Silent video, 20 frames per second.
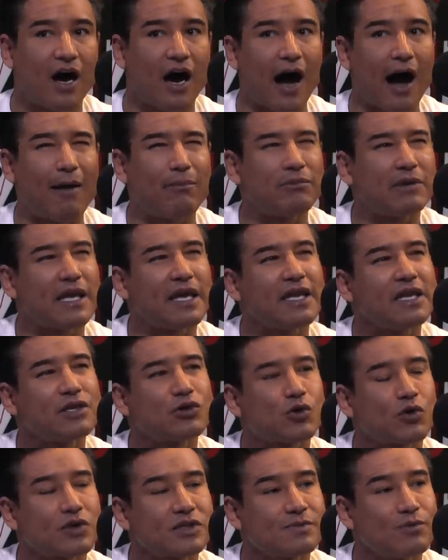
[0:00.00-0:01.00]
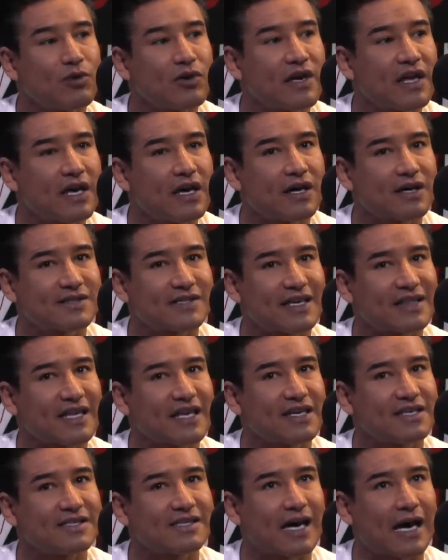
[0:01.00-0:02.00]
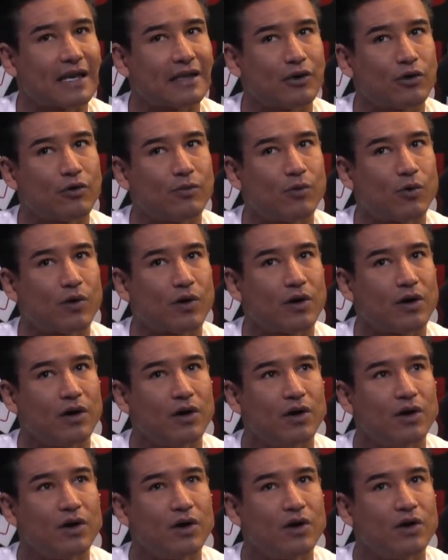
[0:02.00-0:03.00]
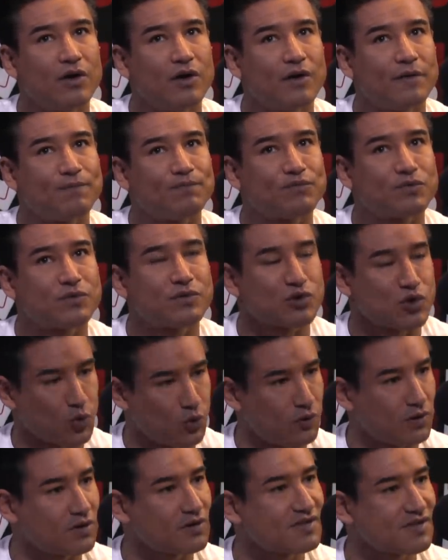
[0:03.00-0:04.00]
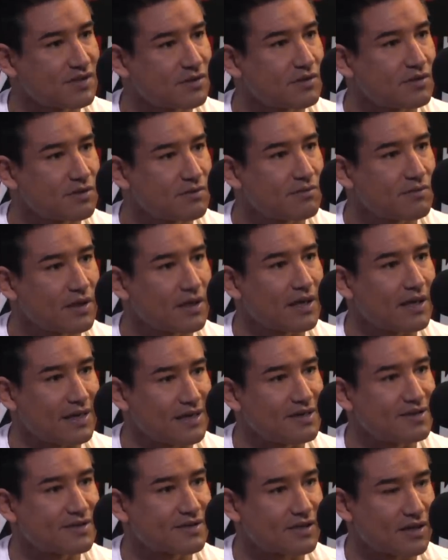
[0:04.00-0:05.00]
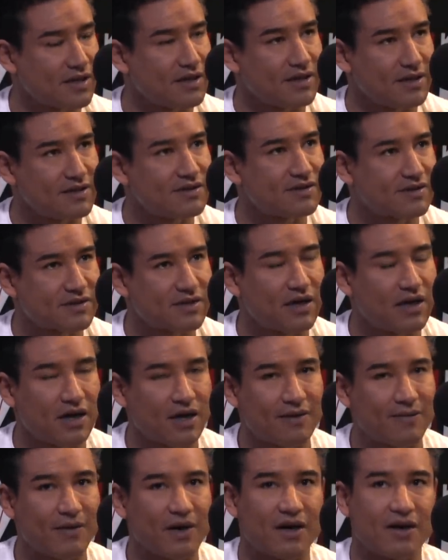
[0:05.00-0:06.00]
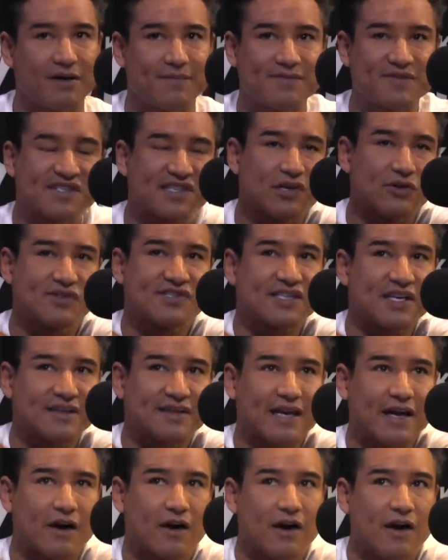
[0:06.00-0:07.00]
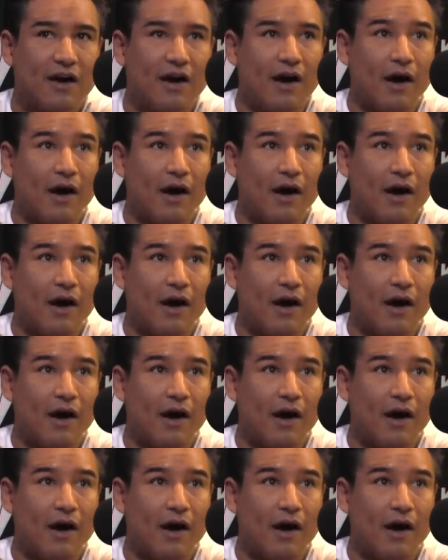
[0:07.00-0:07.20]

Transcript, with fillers: I'm leaning towards Munguia because I think he's got a little more tools in his in his uh, uh, skill set there.